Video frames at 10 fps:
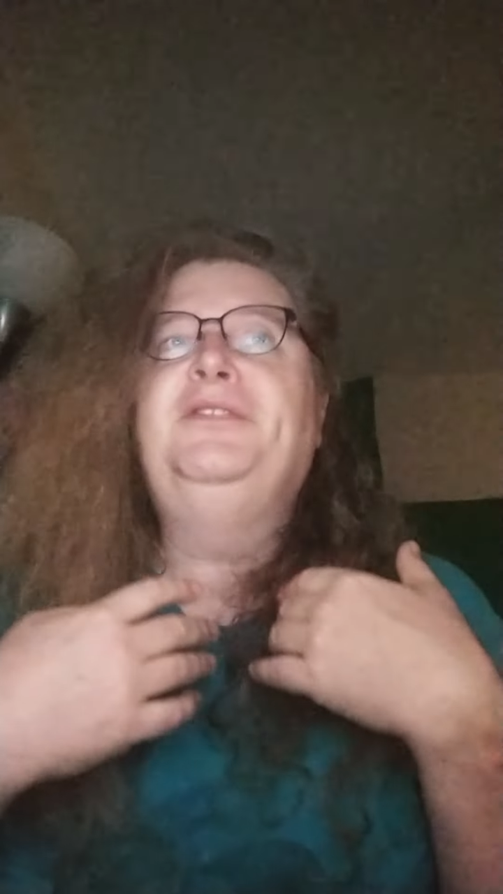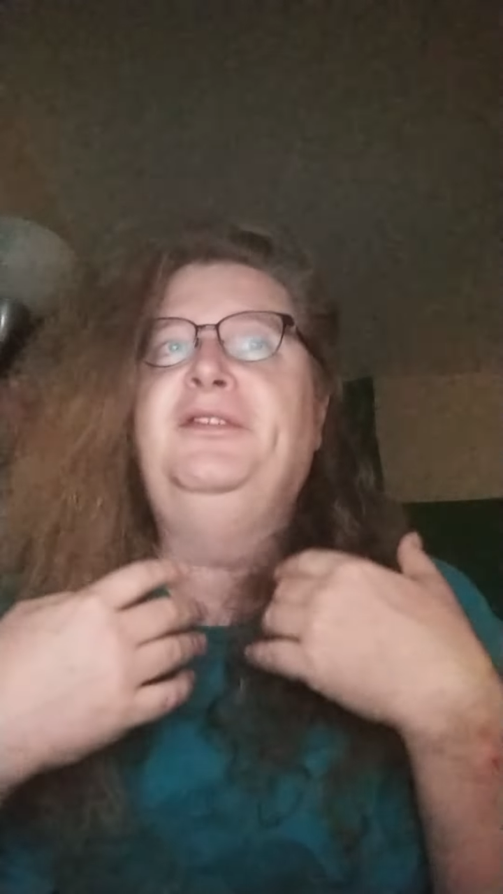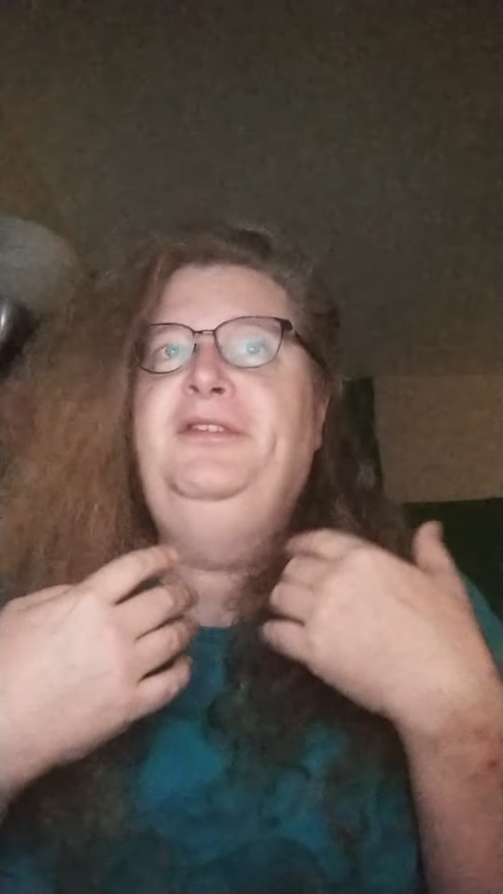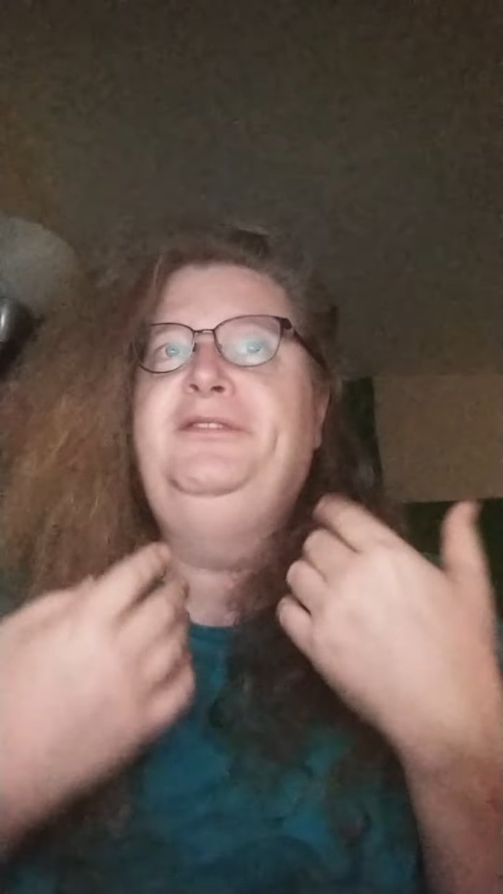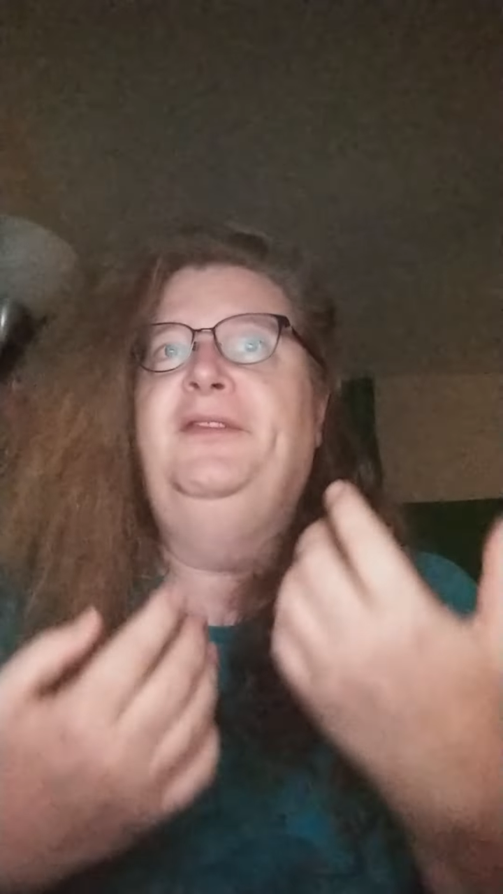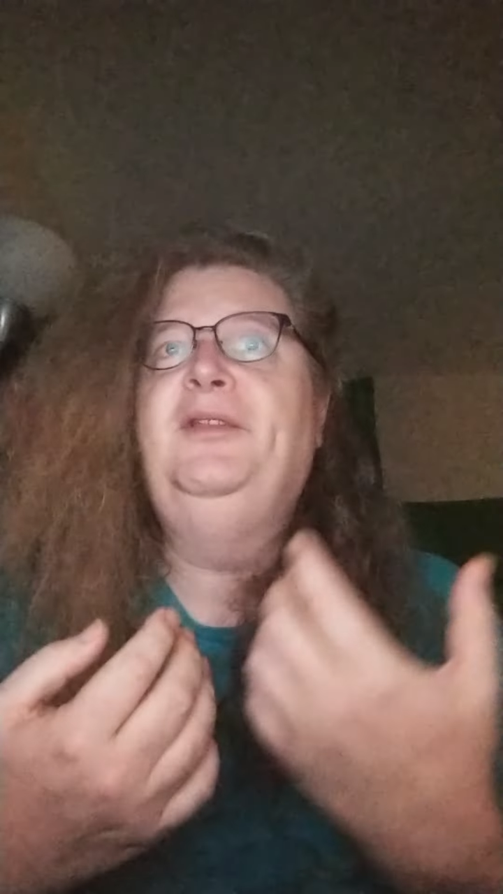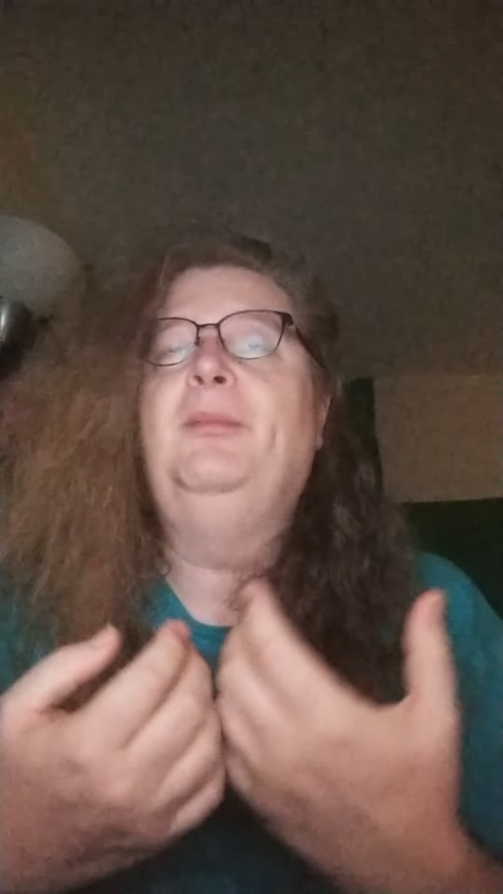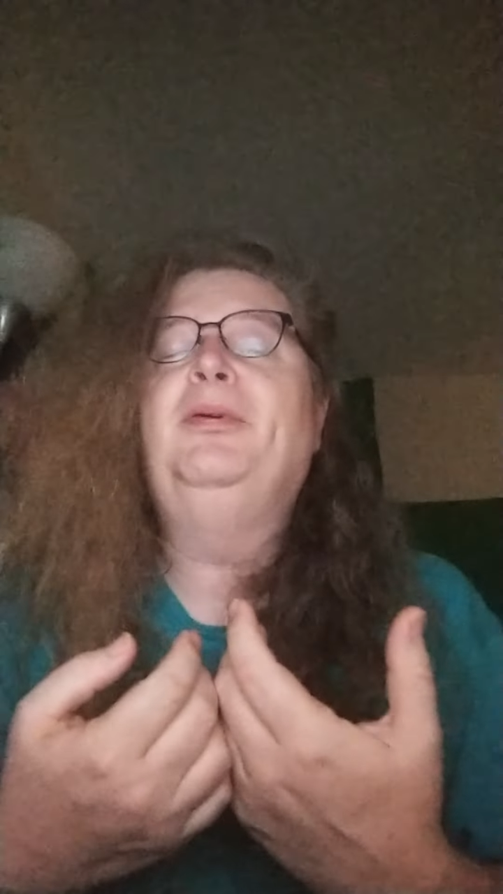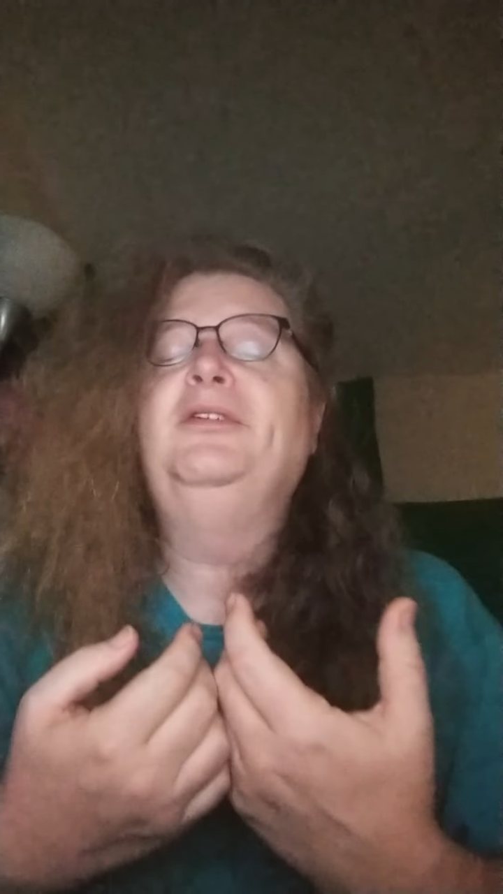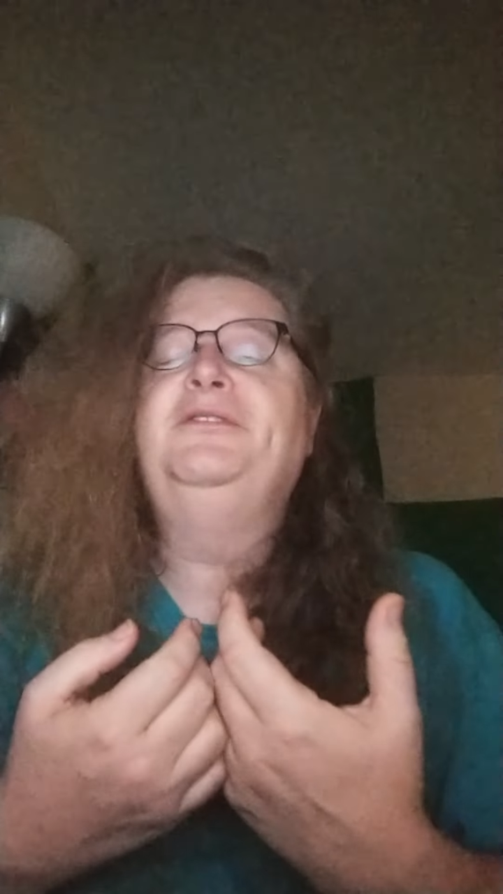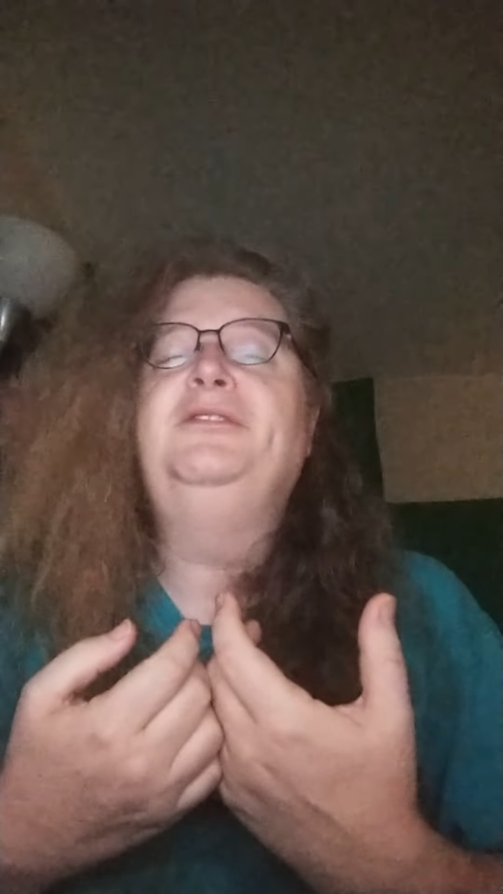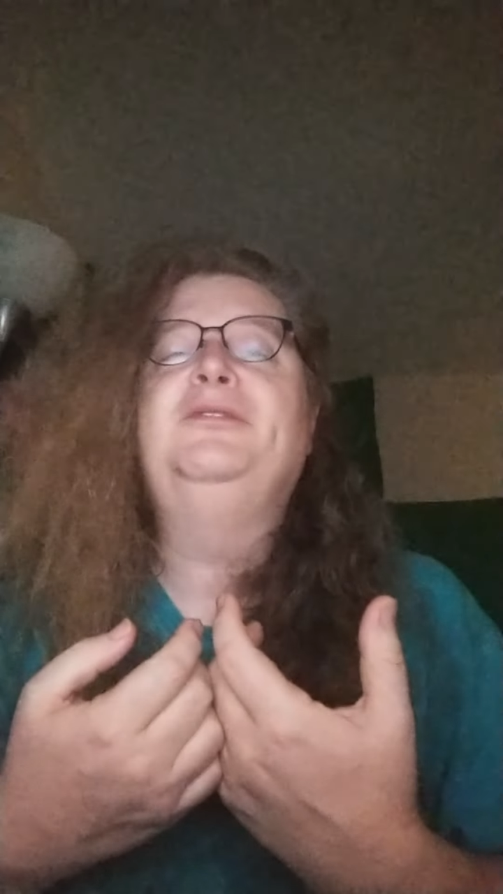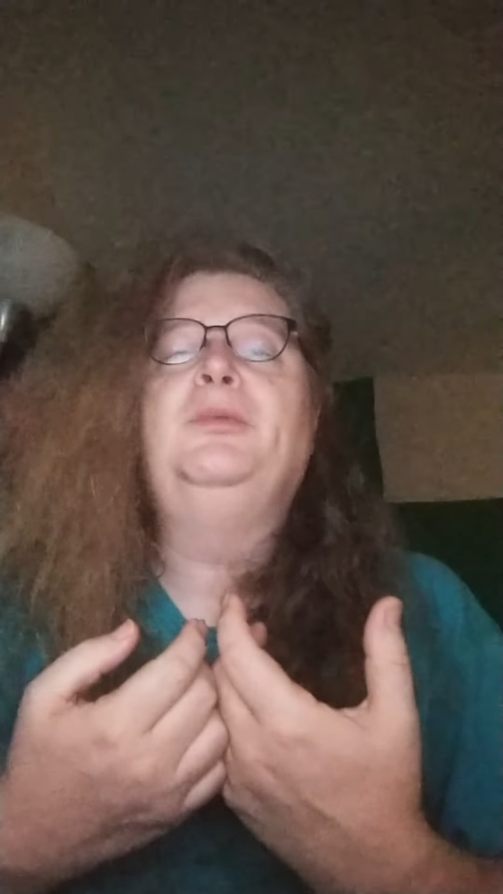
also said that a person's